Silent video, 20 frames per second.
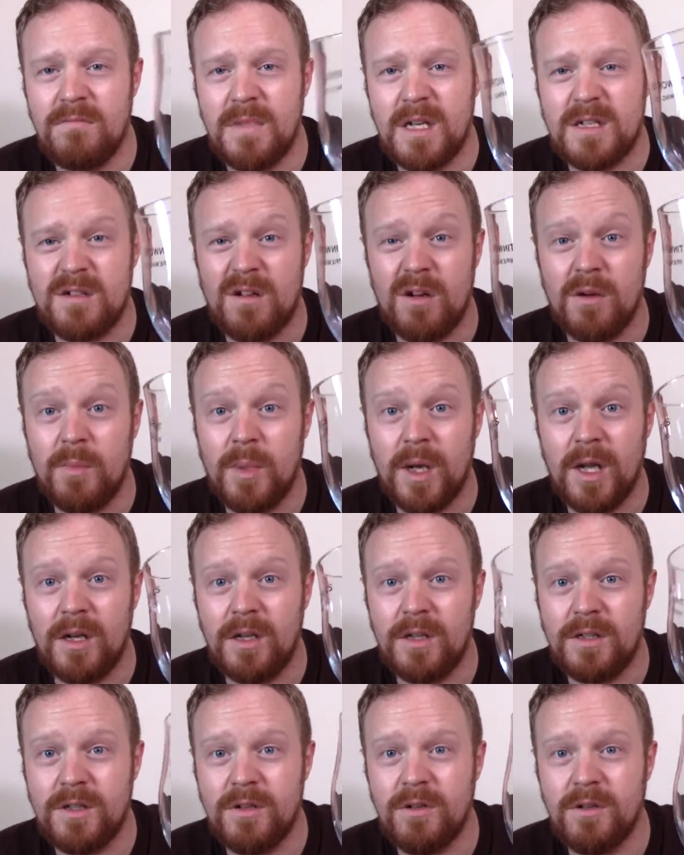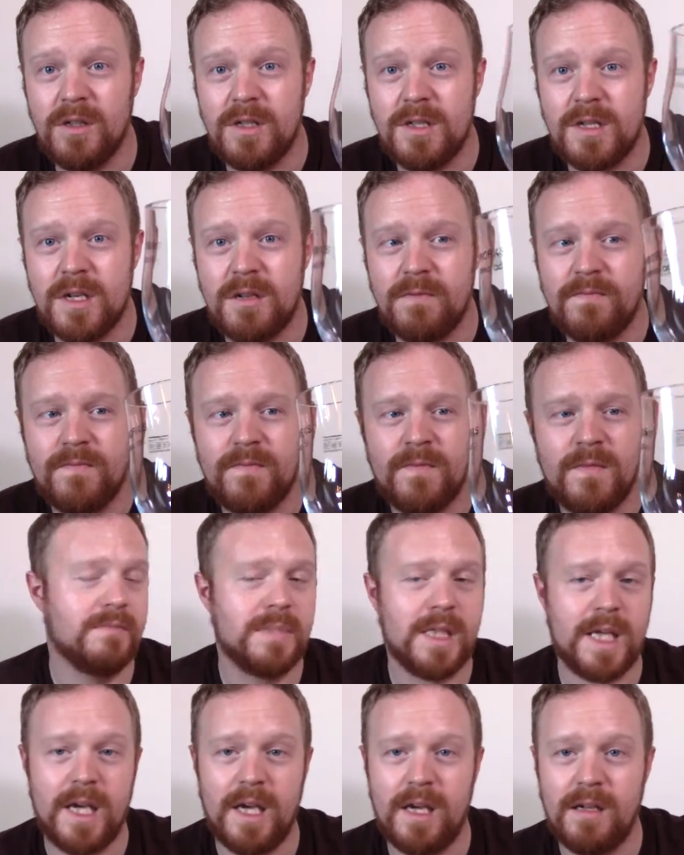That's not a plug at all, is it?
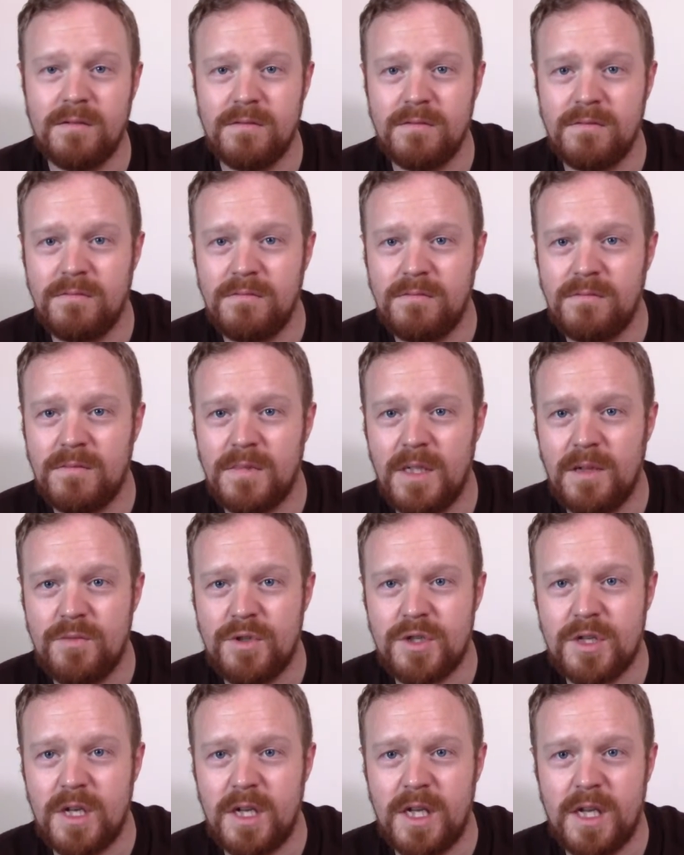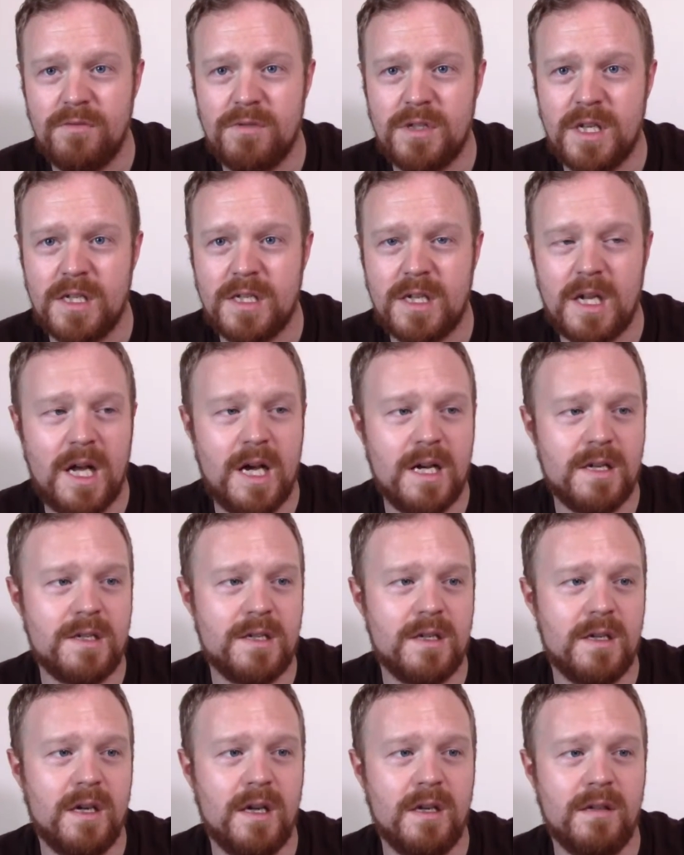But yeah, I'm just going to use this
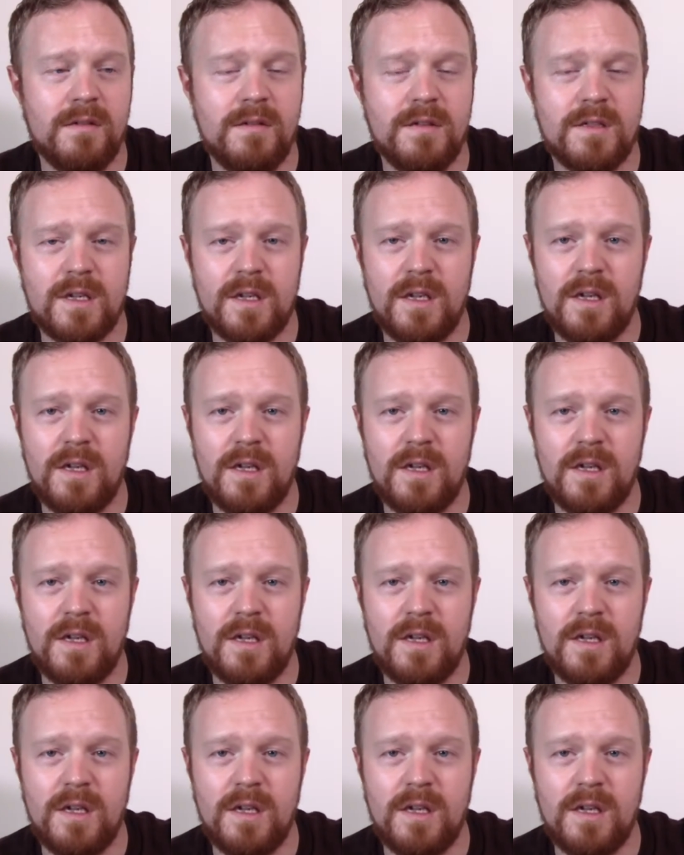glass and